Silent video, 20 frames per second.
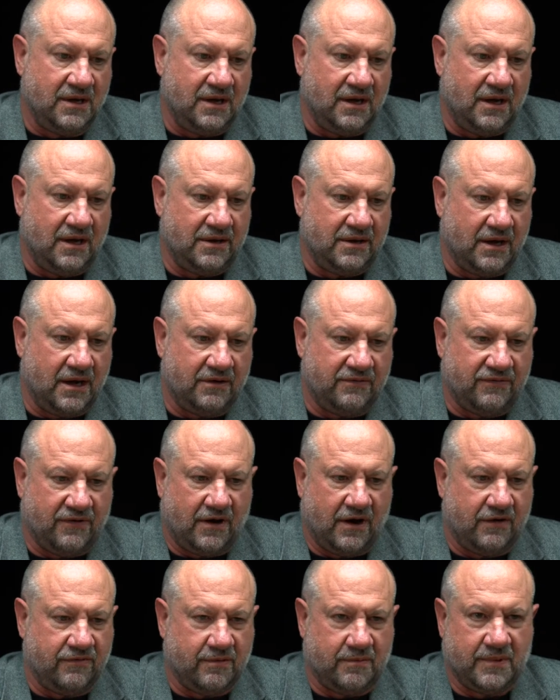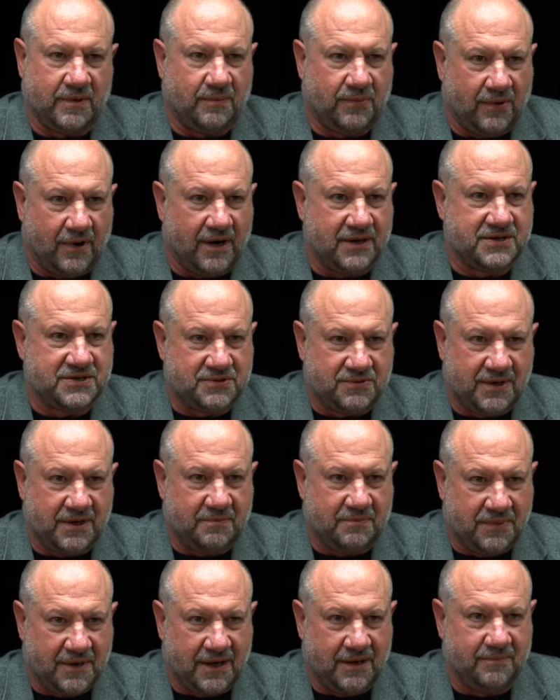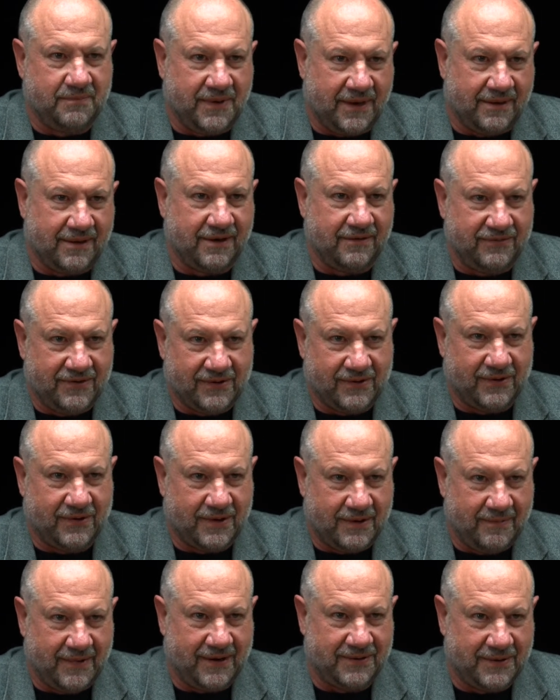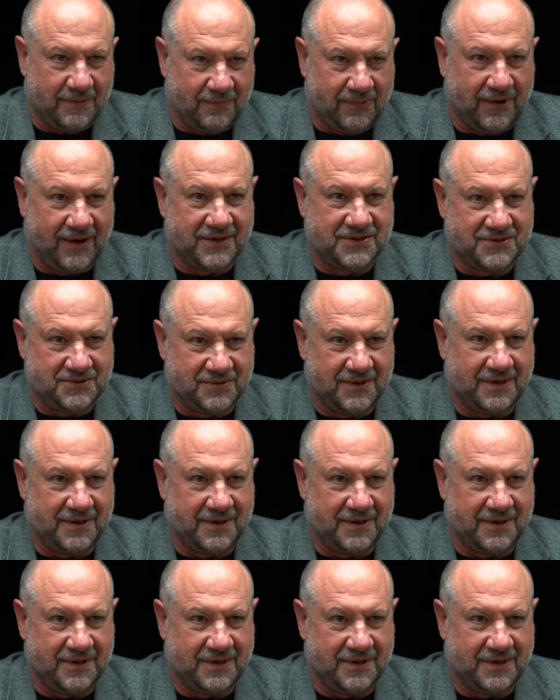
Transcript: not far from the Broad Street pump. I don't know if you learned about the Broad Street